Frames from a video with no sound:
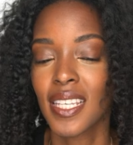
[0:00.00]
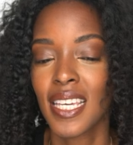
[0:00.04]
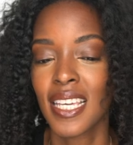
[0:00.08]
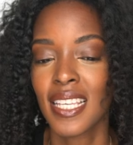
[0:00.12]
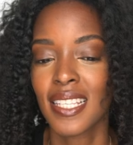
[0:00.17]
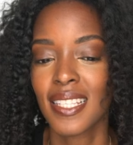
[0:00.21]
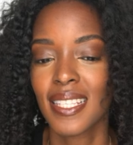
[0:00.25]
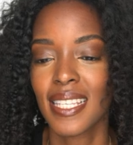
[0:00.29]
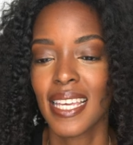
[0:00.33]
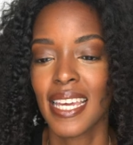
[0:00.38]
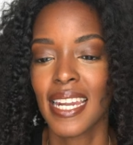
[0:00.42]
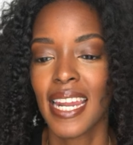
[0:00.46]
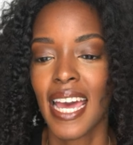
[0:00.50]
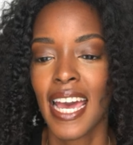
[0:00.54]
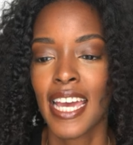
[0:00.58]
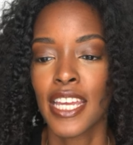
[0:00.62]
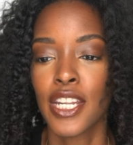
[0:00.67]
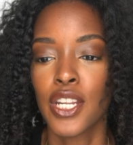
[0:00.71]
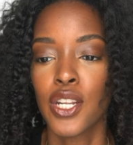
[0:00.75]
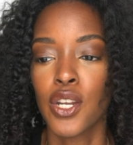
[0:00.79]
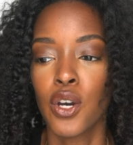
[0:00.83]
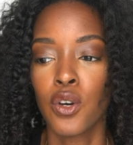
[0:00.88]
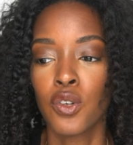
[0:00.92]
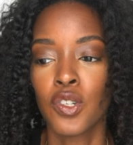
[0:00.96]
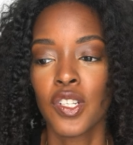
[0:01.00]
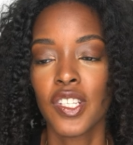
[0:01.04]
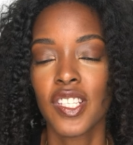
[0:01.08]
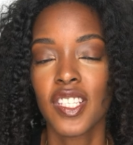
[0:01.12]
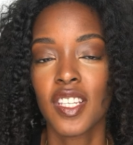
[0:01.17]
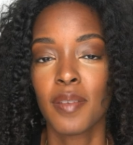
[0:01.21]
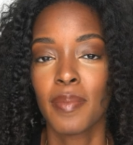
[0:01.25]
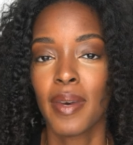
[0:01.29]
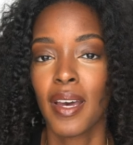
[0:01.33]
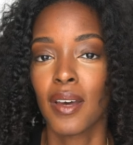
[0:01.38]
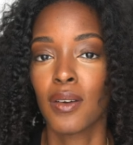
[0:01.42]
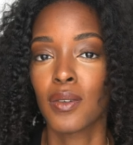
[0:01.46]
things that I noticed
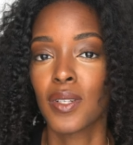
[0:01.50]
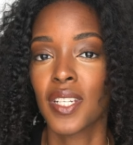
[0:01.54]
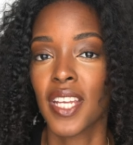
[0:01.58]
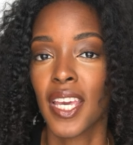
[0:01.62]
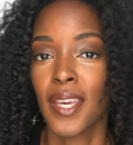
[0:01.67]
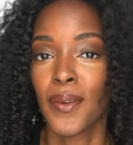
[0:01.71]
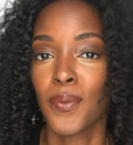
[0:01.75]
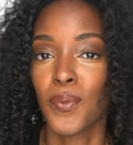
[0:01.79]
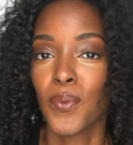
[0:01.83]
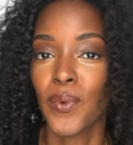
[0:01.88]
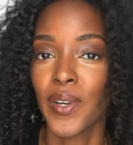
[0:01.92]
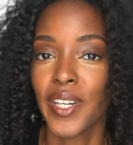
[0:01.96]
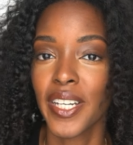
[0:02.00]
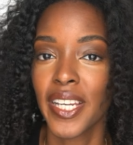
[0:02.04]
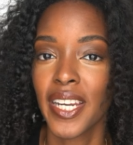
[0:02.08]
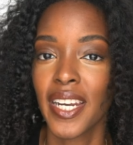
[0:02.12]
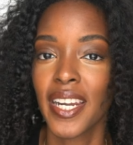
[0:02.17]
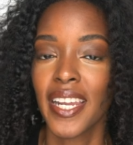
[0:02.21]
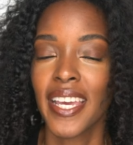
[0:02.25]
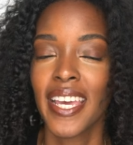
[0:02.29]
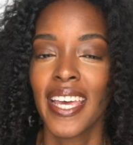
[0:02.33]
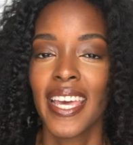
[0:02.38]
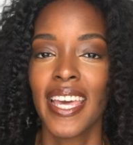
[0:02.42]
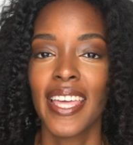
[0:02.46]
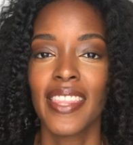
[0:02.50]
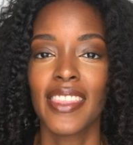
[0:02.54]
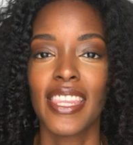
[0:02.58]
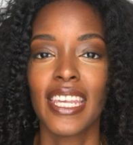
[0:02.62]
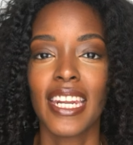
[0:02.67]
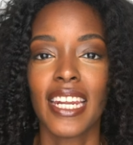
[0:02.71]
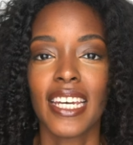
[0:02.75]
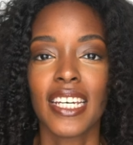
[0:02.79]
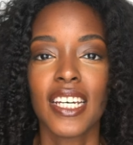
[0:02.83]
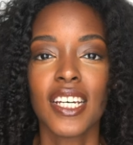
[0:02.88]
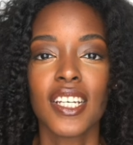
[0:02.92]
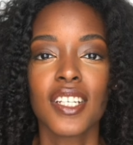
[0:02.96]
about day one that
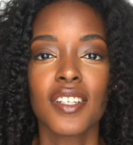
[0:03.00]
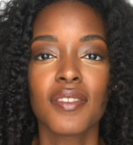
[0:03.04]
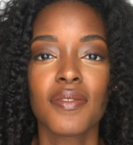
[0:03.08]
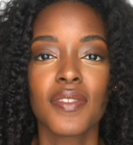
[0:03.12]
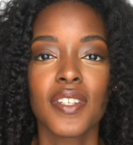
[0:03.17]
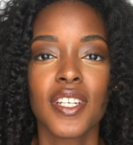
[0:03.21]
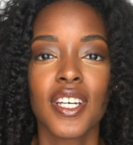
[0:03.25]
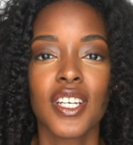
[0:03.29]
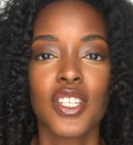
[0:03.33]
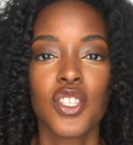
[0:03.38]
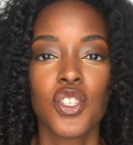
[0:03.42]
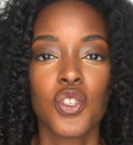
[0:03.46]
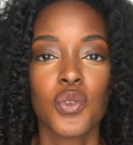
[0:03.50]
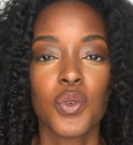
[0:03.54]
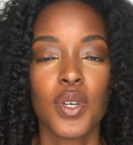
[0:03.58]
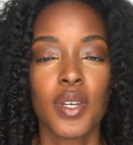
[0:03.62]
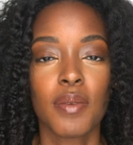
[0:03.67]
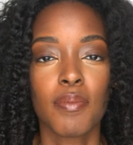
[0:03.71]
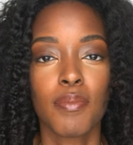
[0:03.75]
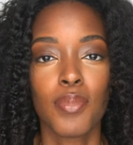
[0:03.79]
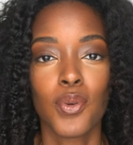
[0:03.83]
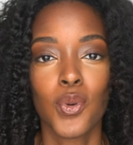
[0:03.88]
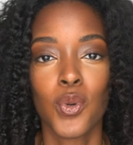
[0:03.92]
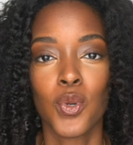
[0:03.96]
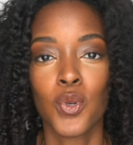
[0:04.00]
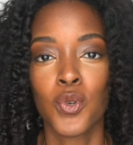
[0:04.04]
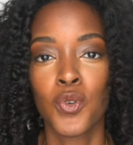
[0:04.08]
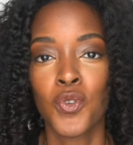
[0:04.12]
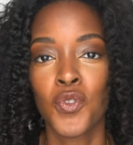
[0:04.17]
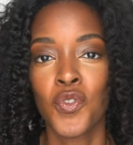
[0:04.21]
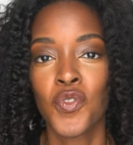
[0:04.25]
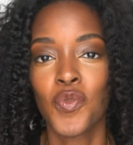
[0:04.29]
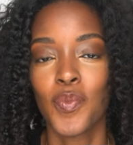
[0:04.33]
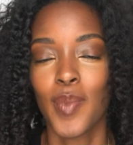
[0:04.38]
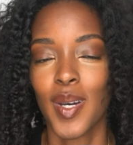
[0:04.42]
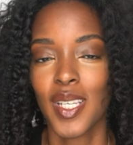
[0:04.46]
I could have done to
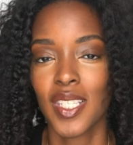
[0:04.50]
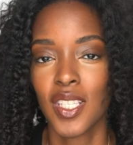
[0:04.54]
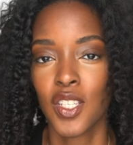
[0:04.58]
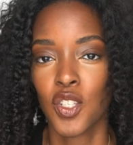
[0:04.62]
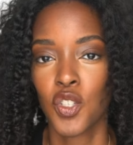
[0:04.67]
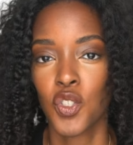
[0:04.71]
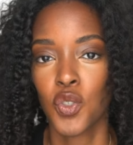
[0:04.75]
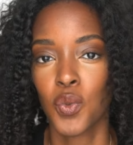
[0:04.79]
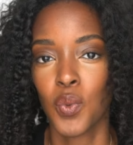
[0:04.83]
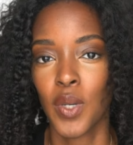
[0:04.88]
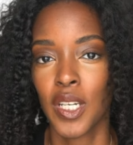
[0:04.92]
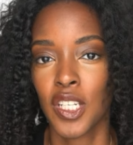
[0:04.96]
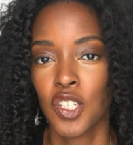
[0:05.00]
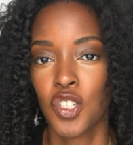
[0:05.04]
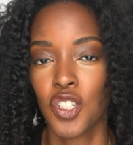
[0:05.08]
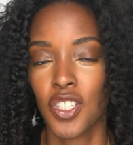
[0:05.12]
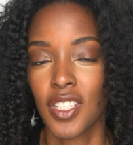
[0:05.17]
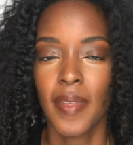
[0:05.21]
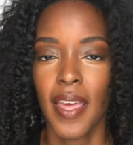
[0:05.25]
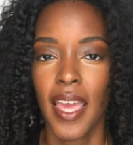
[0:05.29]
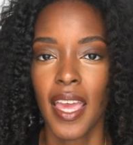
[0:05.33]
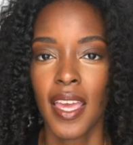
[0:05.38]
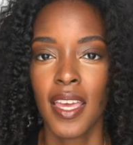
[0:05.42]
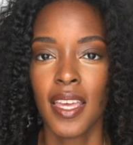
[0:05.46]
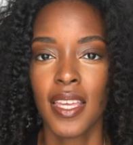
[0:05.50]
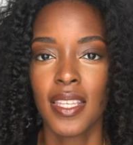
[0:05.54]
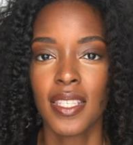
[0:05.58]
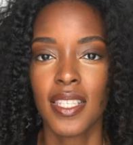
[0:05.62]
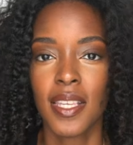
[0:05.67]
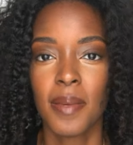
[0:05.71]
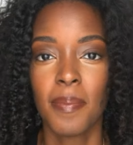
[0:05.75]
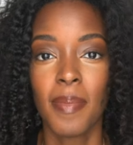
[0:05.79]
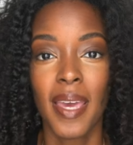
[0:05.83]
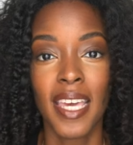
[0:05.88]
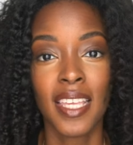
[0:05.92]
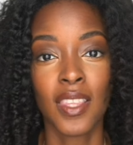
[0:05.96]
improve my situation and
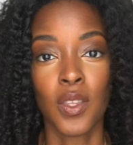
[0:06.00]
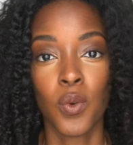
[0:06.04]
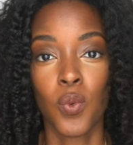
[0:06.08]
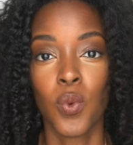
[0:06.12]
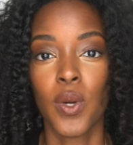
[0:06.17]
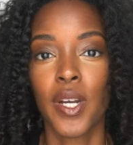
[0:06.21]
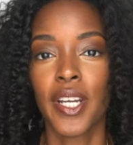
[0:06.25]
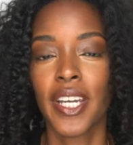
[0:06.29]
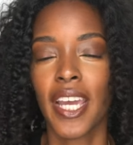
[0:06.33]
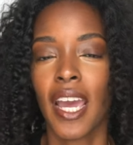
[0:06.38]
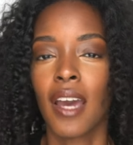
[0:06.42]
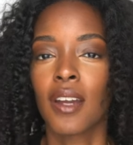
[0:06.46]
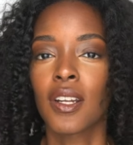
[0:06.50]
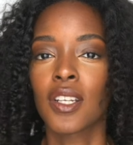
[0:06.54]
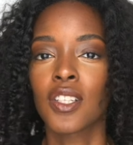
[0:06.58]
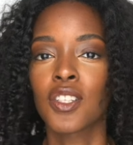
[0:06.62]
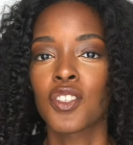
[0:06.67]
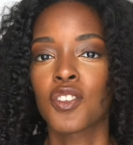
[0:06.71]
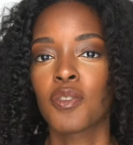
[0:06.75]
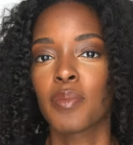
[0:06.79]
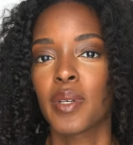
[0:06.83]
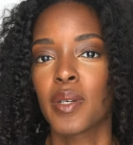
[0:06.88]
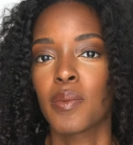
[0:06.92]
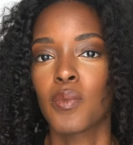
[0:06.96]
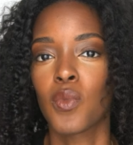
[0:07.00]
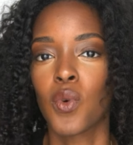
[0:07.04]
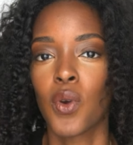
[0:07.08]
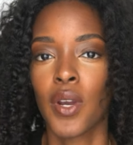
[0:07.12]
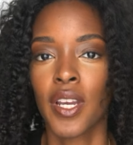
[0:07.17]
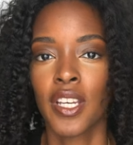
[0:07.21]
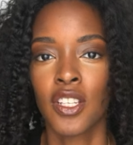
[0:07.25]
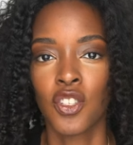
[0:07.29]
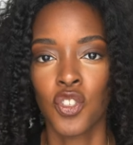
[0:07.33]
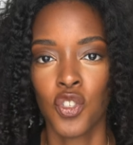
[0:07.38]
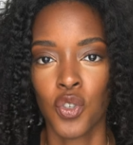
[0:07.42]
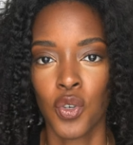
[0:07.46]
to make the workout a little bit more
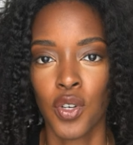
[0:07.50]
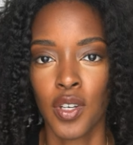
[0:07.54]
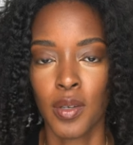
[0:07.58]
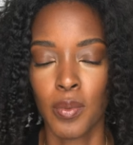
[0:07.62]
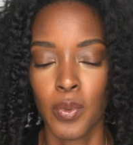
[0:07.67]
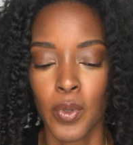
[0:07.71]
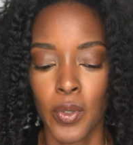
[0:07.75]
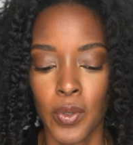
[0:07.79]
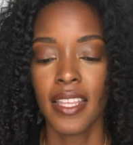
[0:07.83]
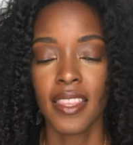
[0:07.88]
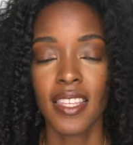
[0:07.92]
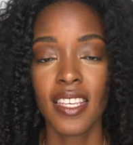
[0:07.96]
enjoyable.